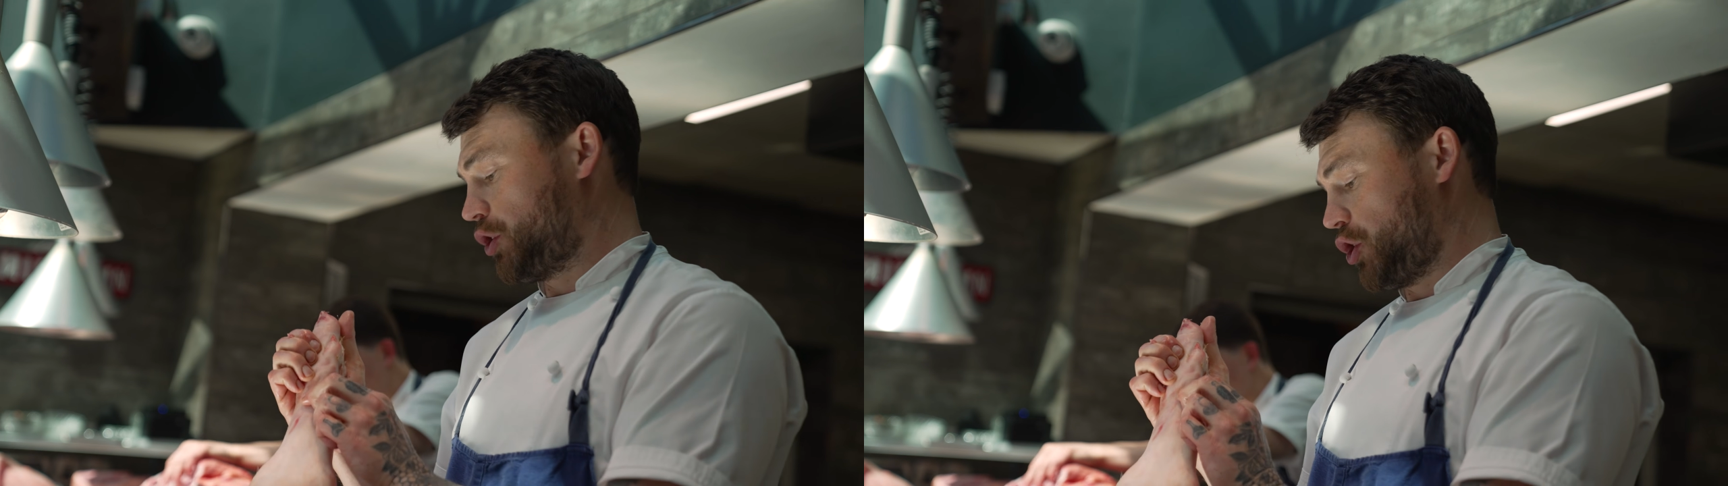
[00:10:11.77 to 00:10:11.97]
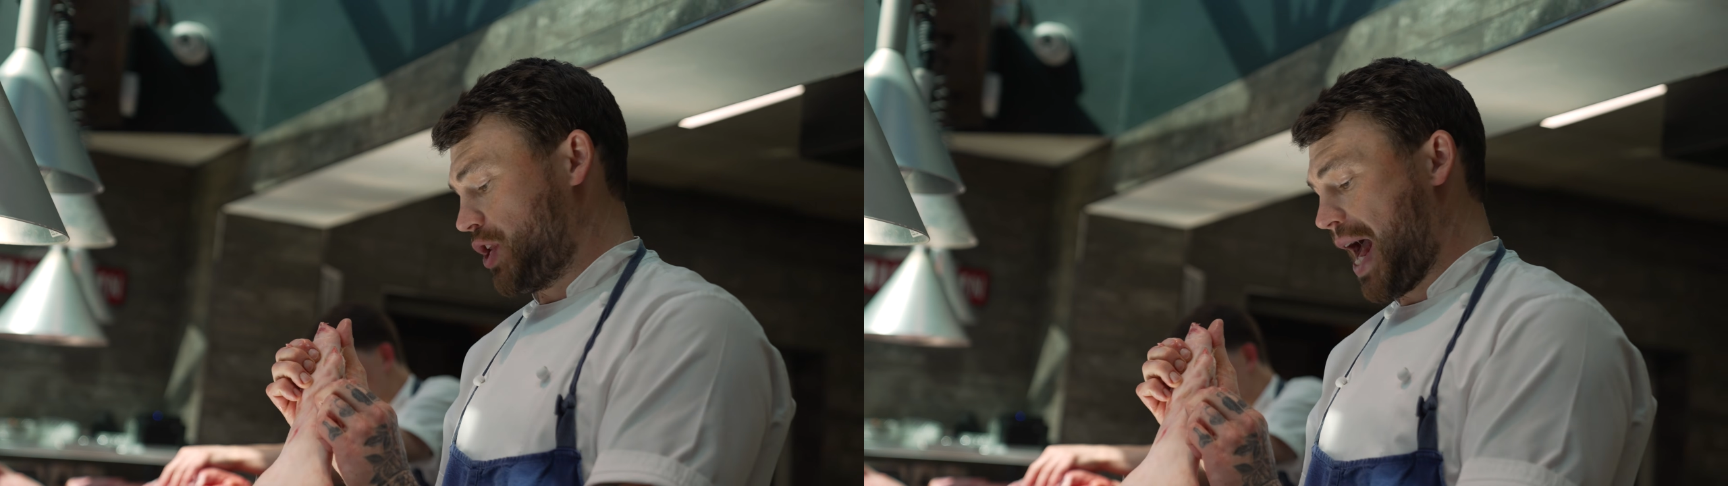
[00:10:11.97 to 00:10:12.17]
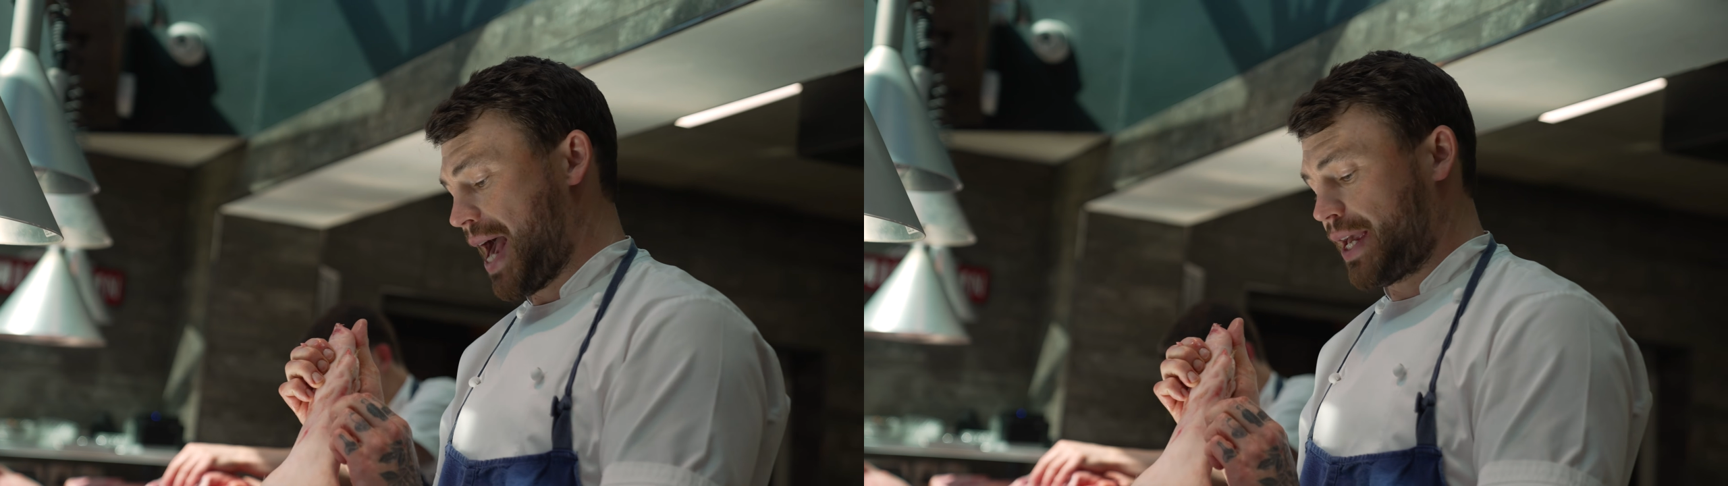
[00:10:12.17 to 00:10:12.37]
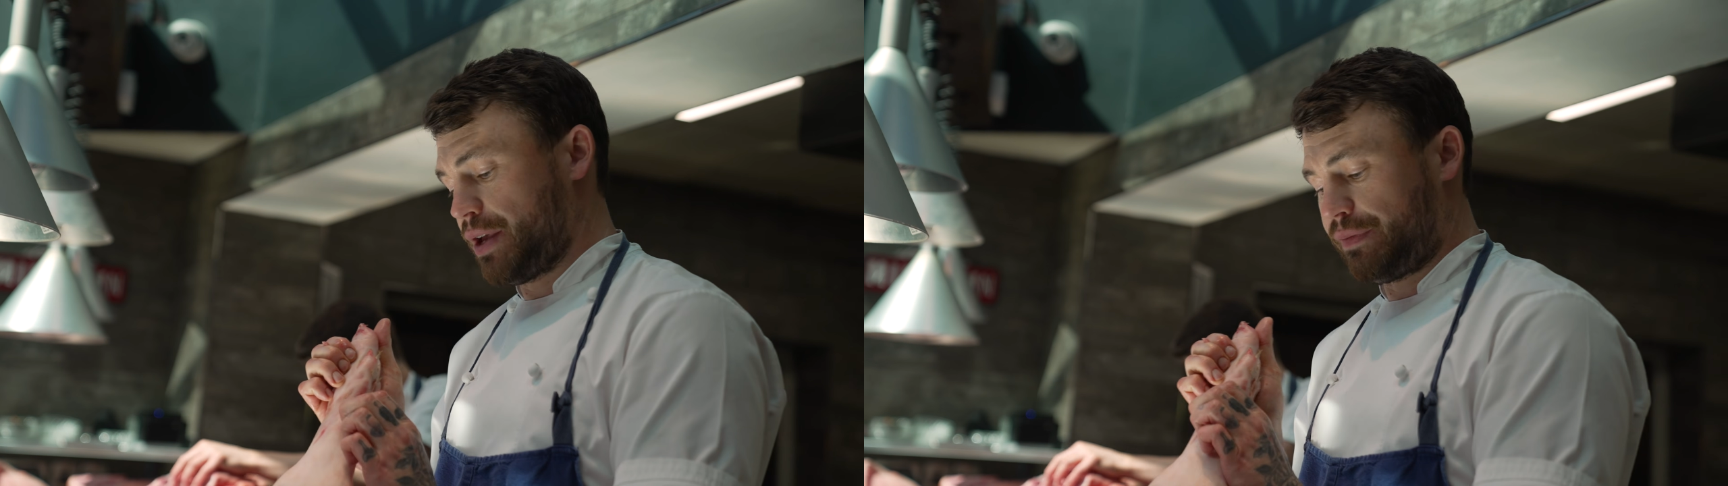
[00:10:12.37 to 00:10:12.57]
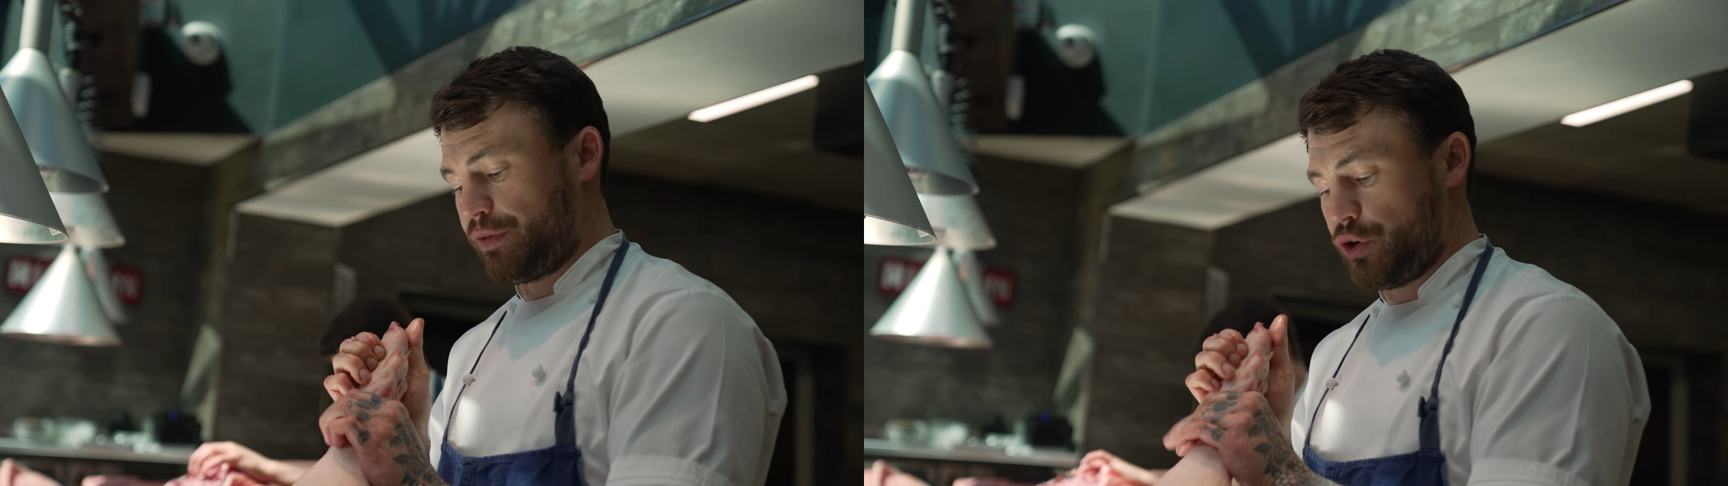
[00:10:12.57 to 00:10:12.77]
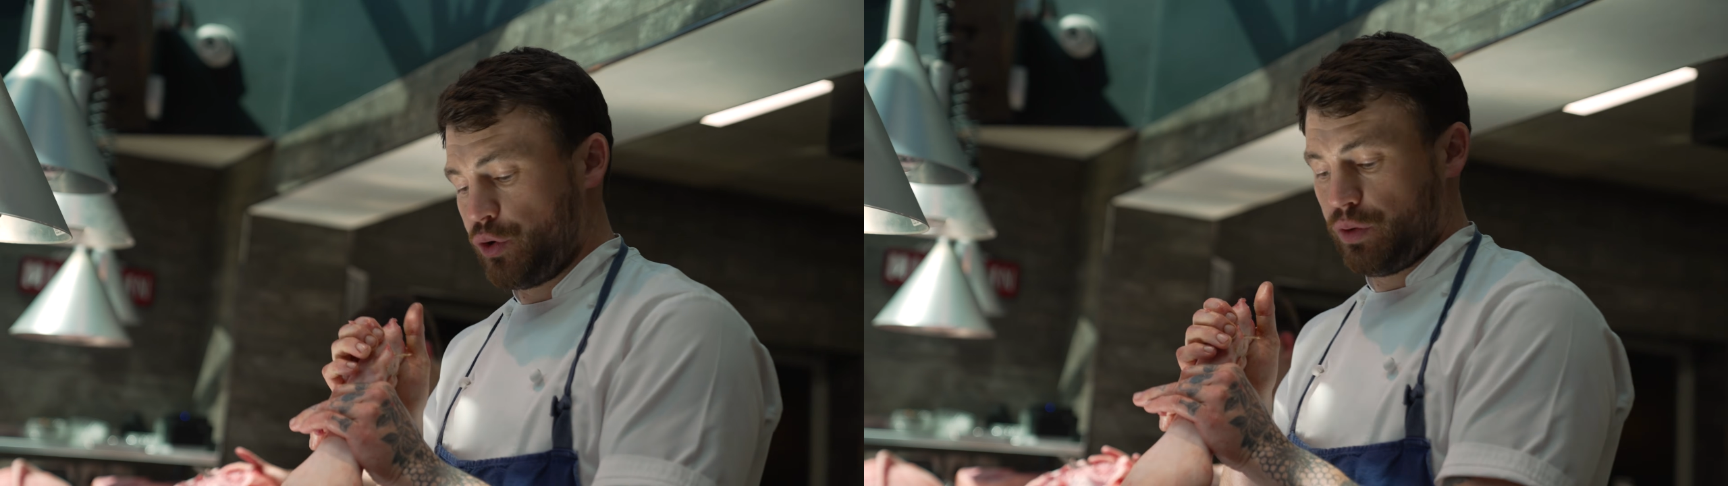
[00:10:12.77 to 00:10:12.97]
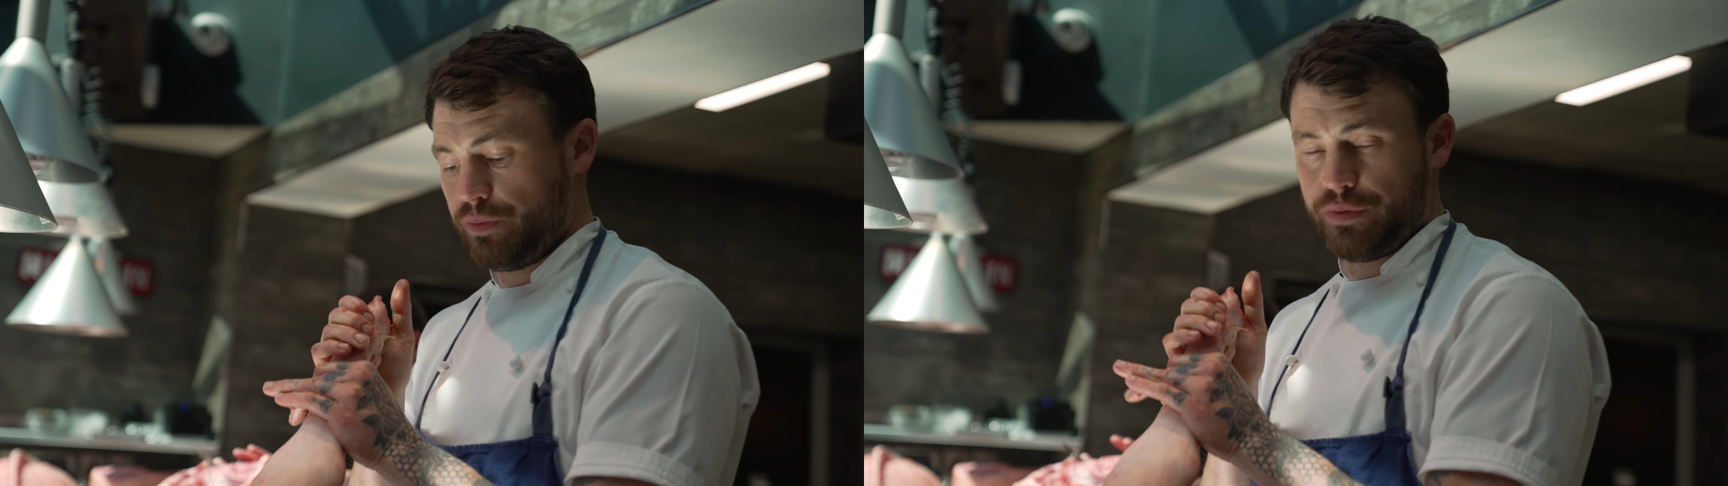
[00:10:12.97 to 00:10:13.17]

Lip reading: so you'd hang it through